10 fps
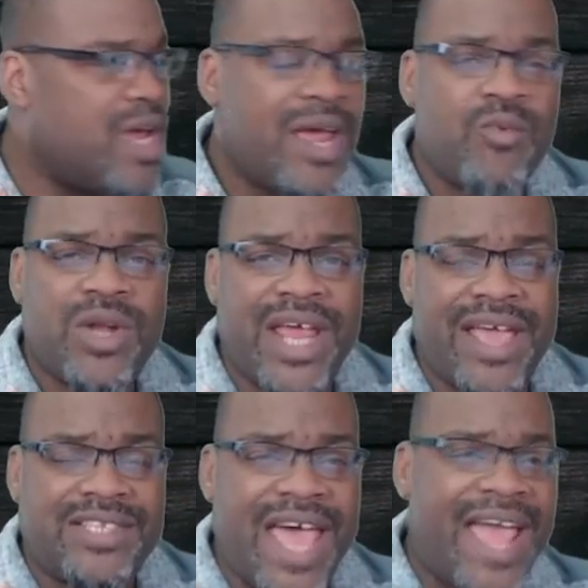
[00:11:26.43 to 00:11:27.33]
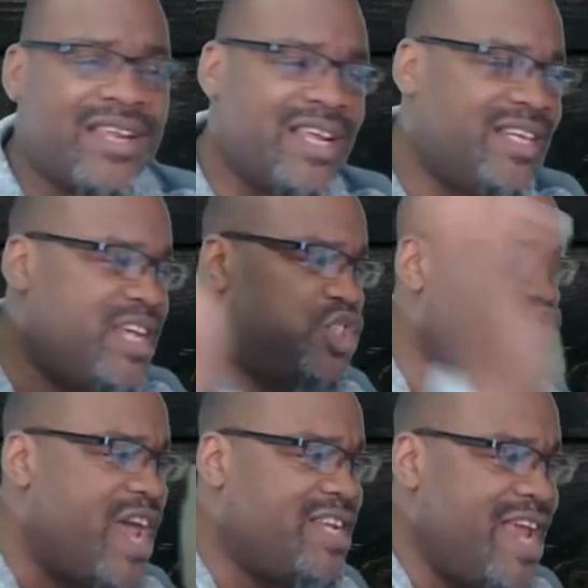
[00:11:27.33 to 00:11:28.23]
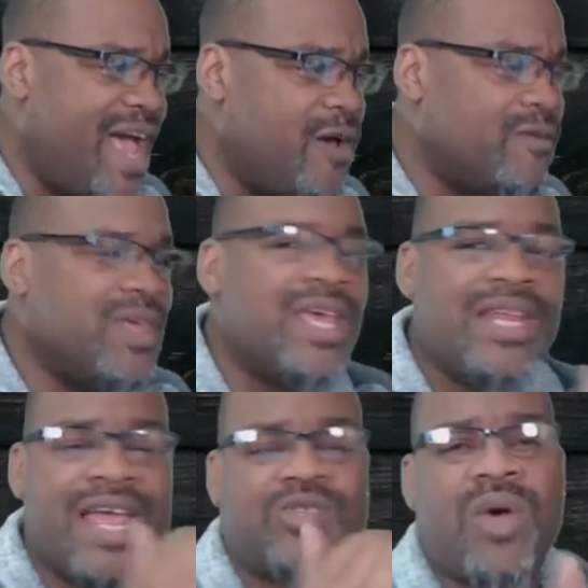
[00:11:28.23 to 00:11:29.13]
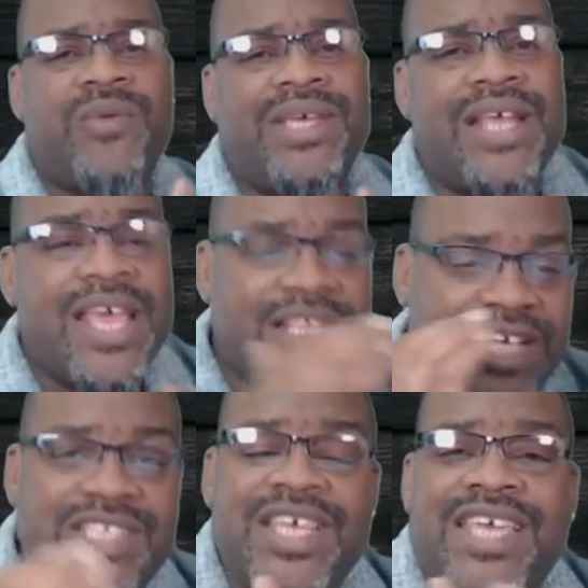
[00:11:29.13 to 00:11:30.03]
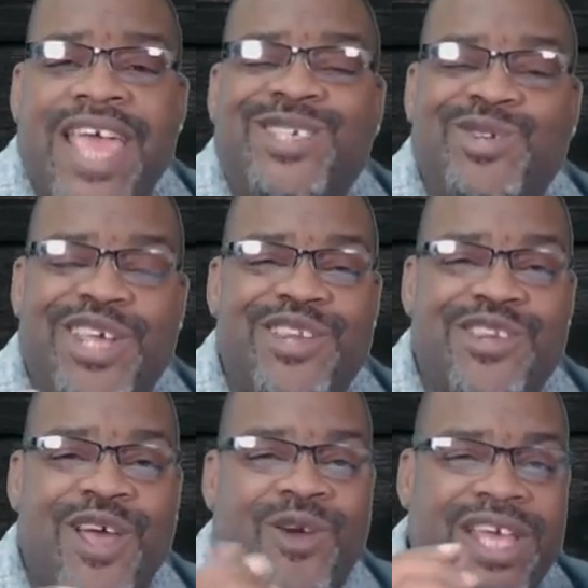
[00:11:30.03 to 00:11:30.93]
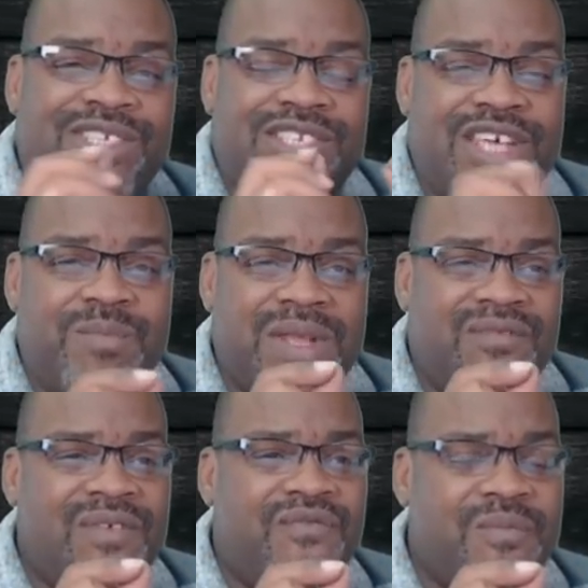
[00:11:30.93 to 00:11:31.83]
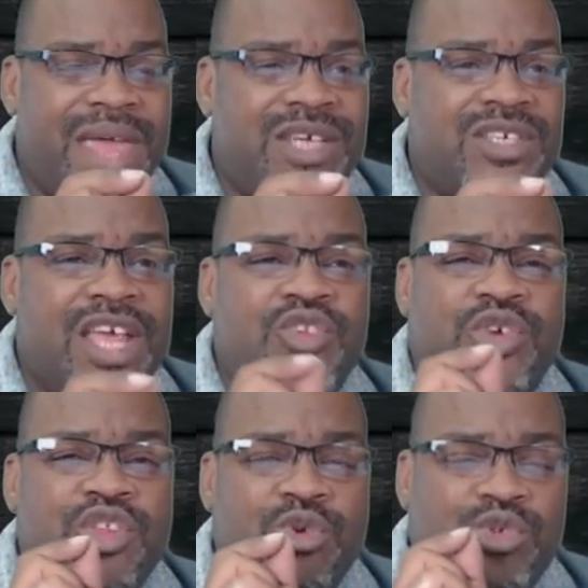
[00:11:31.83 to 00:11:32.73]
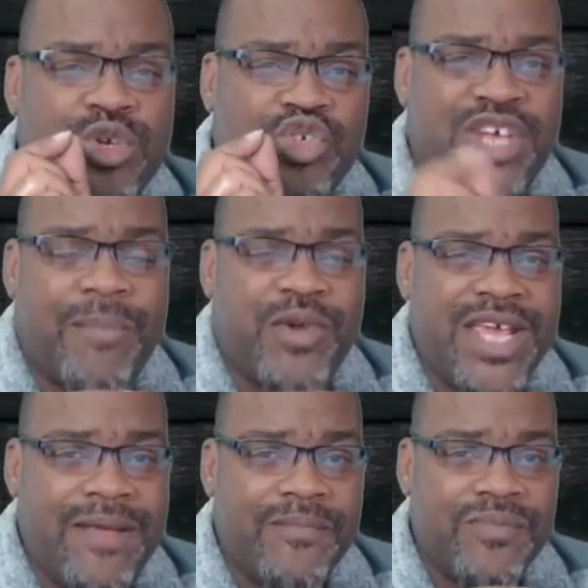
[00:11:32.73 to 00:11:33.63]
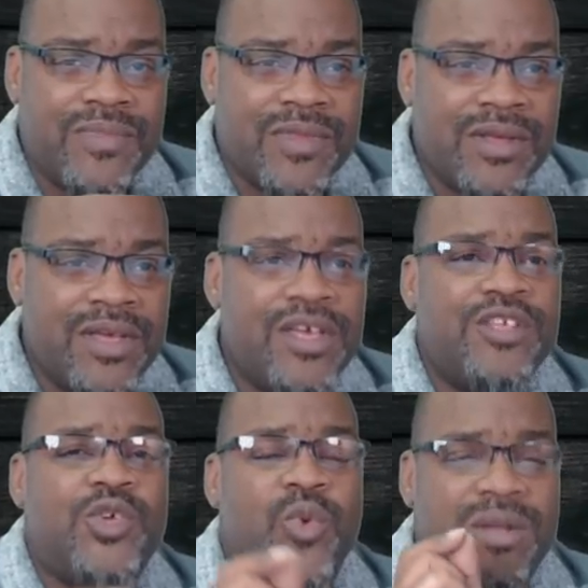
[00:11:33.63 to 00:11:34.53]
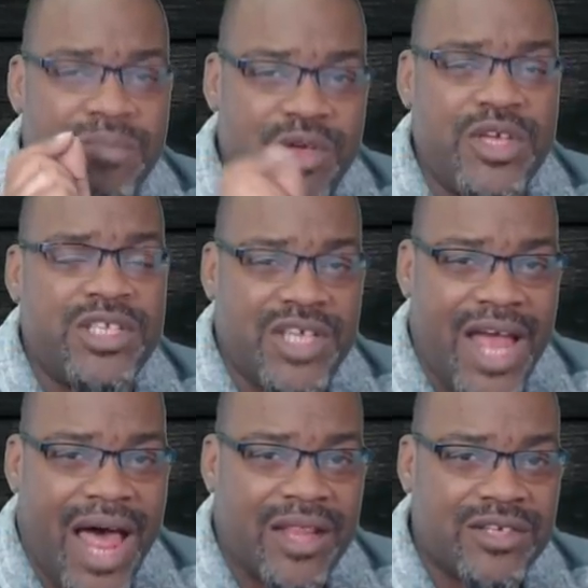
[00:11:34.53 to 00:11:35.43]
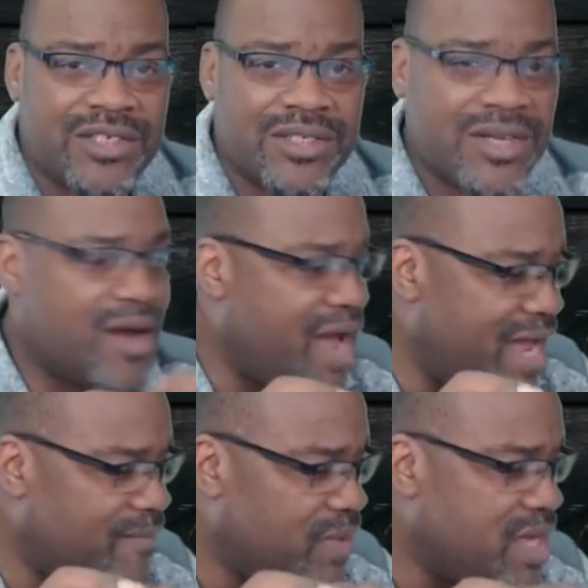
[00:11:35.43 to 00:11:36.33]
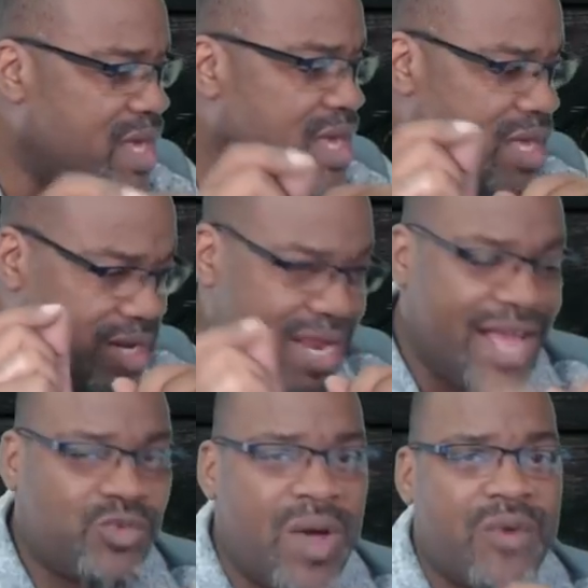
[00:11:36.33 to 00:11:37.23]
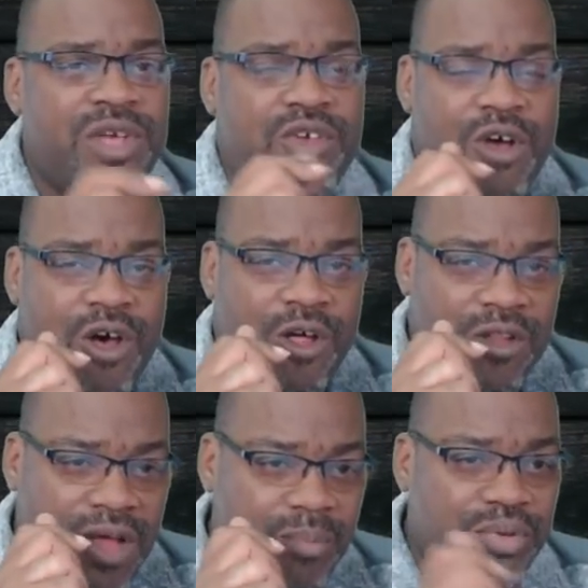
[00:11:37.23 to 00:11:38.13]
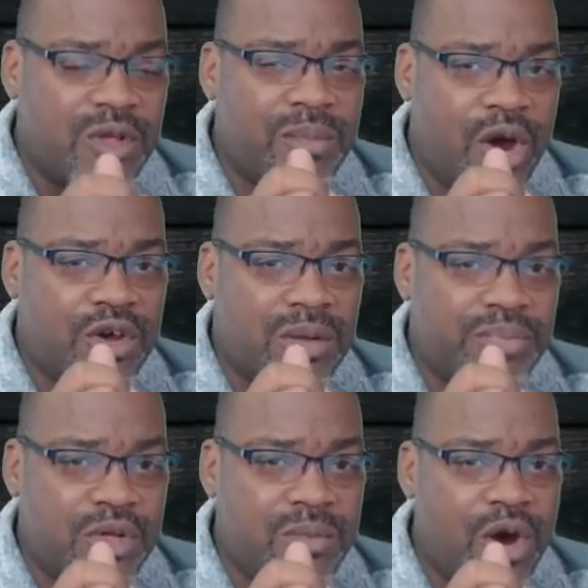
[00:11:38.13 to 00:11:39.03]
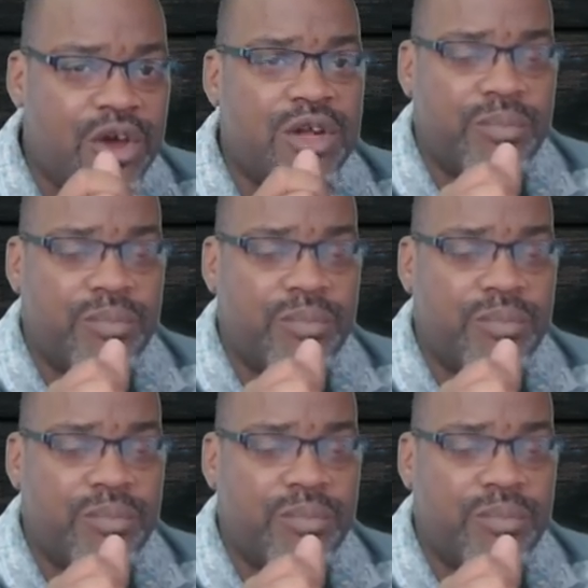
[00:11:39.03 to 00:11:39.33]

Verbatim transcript: When they attack, they strike down. That's why we, just in case you didn't know, that's a tidbit of information that you can use on Jeopardy! To win millions of dollars, all right? That's why we call a bull market a bull market.